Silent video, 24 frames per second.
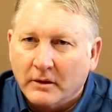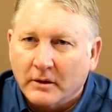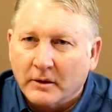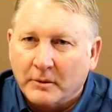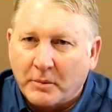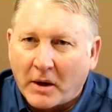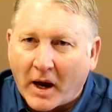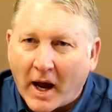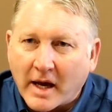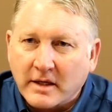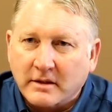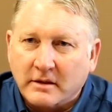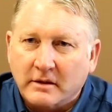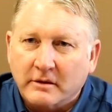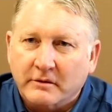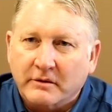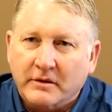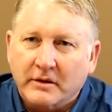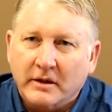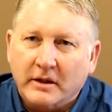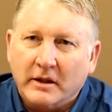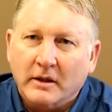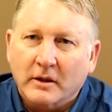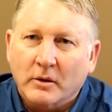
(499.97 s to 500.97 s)
a
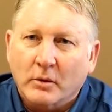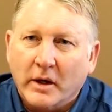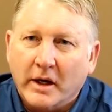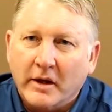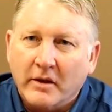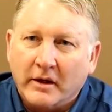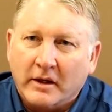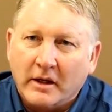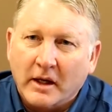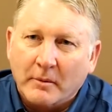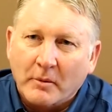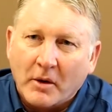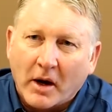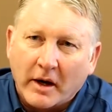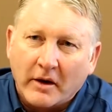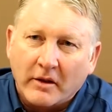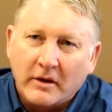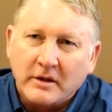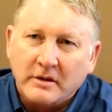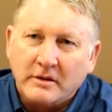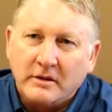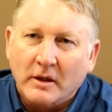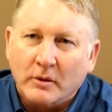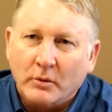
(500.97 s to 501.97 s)
positive thing in a way that came out of
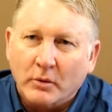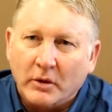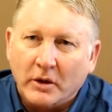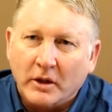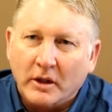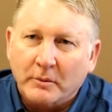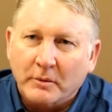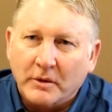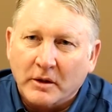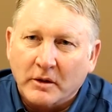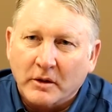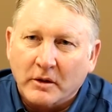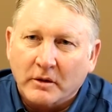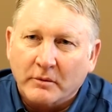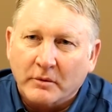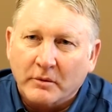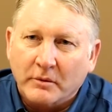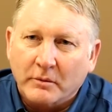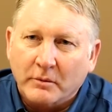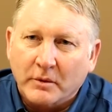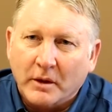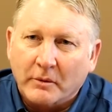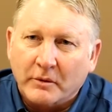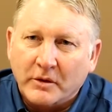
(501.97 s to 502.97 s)
this that we're going to be,
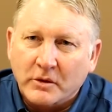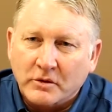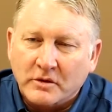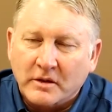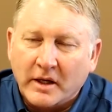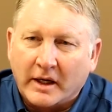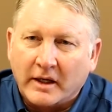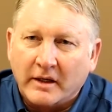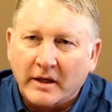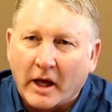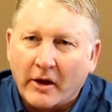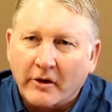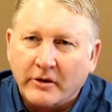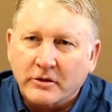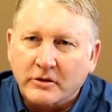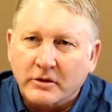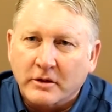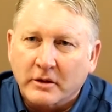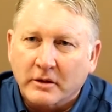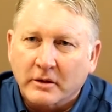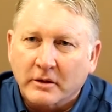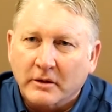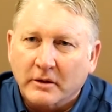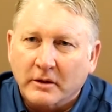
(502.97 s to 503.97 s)
be able to use
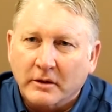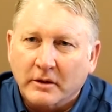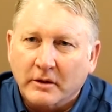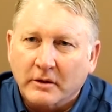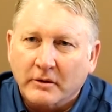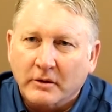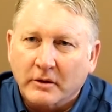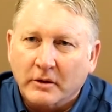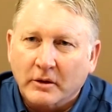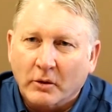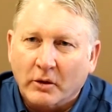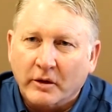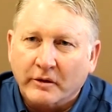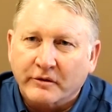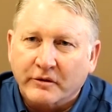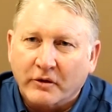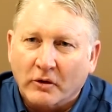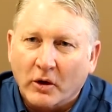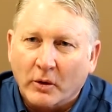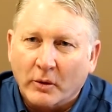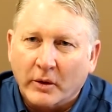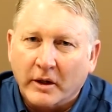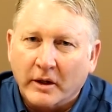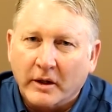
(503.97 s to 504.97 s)
technology going
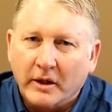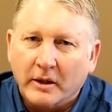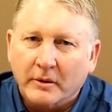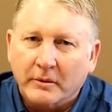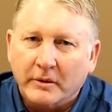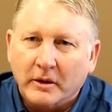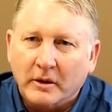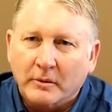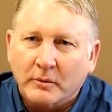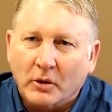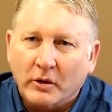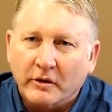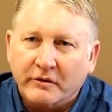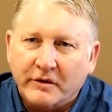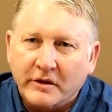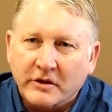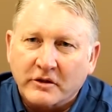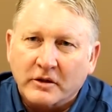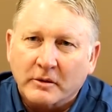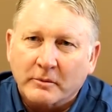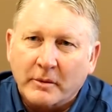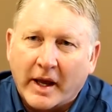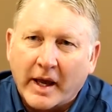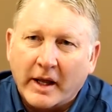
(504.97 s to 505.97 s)
forward in a, in a more
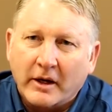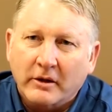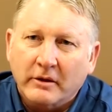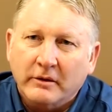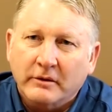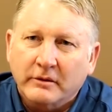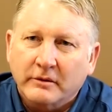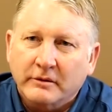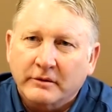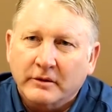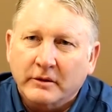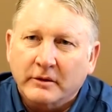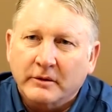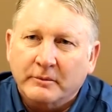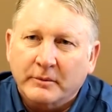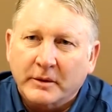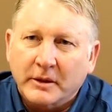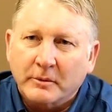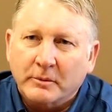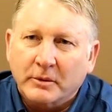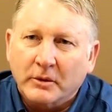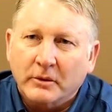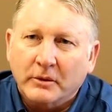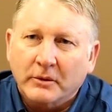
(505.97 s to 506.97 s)
efficient manner for
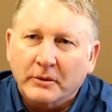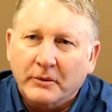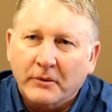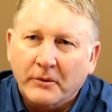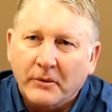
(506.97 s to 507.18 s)
people.